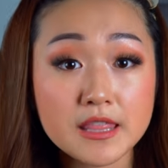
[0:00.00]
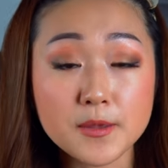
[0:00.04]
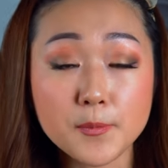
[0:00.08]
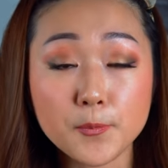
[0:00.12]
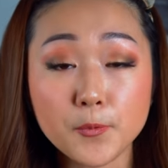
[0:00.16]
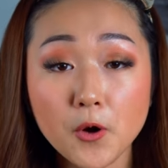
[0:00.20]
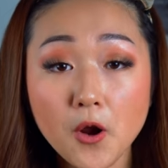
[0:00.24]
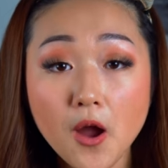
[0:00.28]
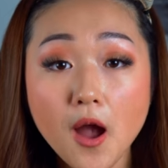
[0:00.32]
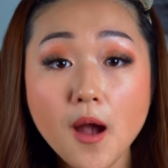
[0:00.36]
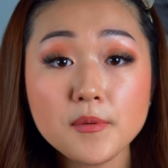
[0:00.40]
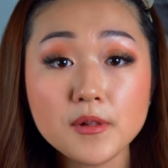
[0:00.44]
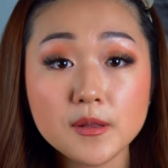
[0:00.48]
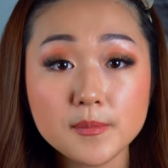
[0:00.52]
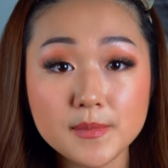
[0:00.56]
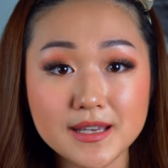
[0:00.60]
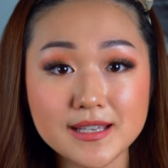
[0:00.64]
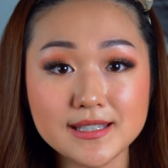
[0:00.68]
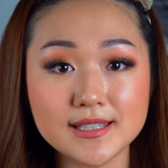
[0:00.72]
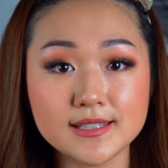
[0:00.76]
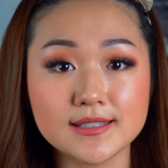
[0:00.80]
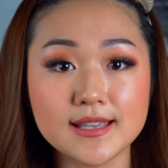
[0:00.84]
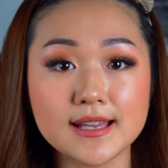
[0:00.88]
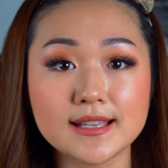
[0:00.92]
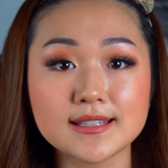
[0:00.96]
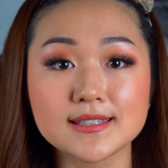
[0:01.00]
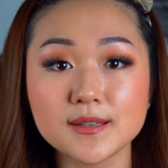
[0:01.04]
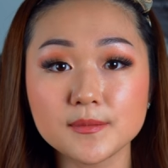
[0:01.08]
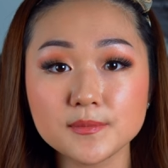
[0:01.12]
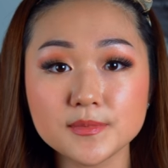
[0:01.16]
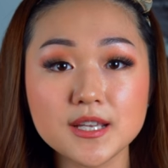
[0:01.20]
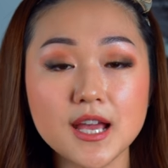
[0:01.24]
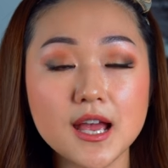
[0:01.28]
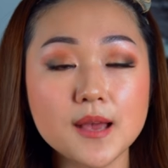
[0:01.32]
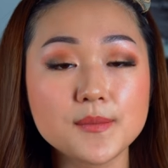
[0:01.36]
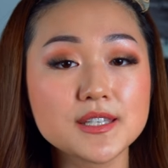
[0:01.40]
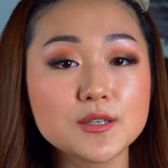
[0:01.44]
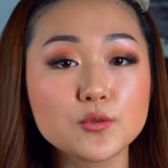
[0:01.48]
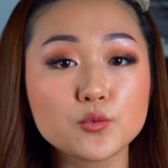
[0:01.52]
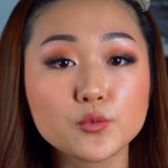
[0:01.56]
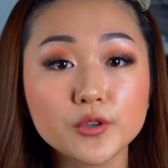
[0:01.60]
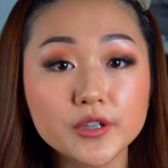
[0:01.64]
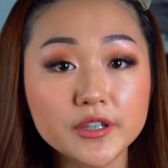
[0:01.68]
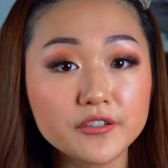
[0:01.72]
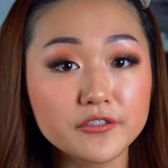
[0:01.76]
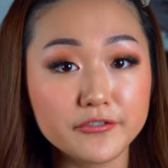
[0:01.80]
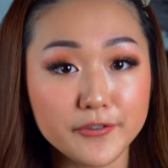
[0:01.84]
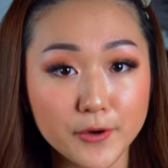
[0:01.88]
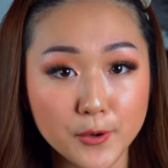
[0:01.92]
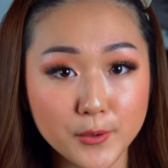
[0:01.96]
the problem is, is that sometimes it
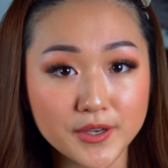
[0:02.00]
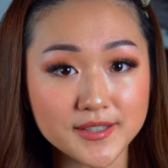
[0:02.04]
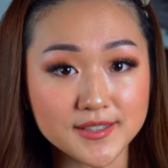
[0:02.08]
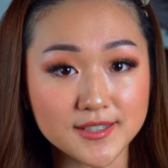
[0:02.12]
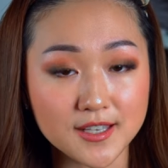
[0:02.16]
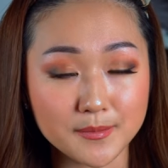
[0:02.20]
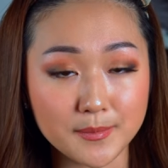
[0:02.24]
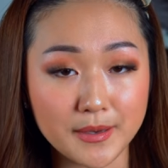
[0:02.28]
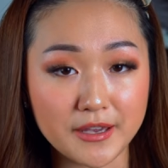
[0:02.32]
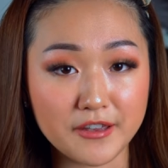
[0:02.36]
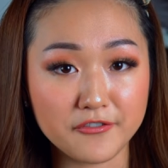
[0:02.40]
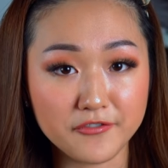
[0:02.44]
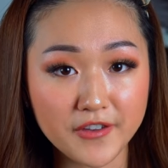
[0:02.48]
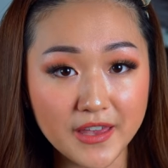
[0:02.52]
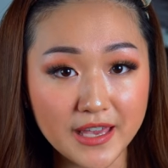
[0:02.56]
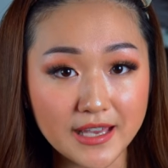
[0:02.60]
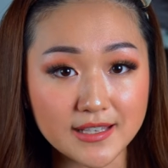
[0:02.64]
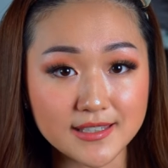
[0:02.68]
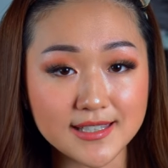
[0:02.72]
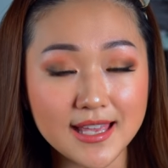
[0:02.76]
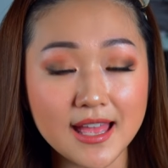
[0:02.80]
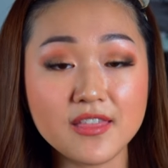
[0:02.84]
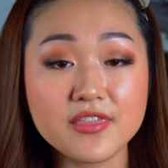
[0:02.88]
wouldn't focus on my face,